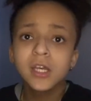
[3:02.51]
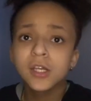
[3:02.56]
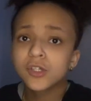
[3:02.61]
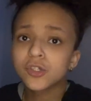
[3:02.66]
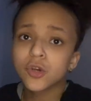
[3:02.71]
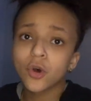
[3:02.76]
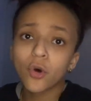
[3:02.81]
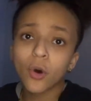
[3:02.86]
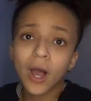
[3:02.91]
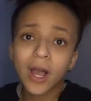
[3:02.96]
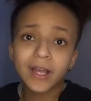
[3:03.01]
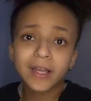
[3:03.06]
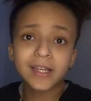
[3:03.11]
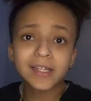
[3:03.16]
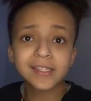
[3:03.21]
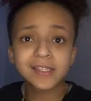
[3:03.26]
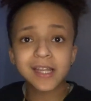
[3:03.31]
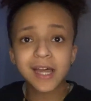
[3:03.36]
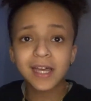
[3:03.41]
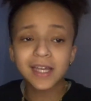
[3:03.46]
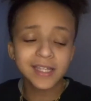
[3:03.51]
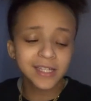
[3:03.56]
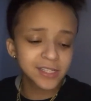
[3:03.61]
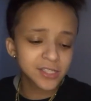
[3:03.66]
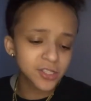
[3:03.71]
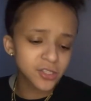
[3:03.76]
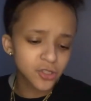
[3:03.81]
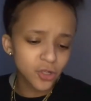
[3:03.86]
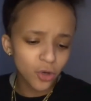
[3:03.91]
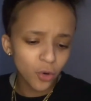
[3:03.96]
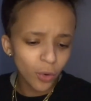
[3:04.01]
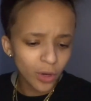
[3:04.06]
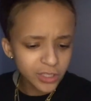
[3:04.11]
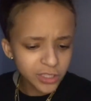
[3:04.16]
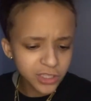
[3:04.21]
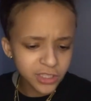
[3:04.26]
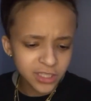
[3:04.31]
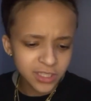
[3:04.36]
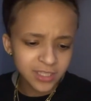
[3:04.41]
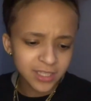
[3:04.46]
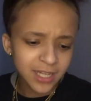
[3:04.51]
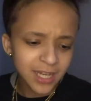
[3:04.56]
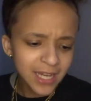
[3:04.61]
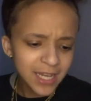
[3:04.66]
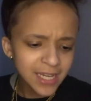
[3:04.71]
So I guess that answers your question.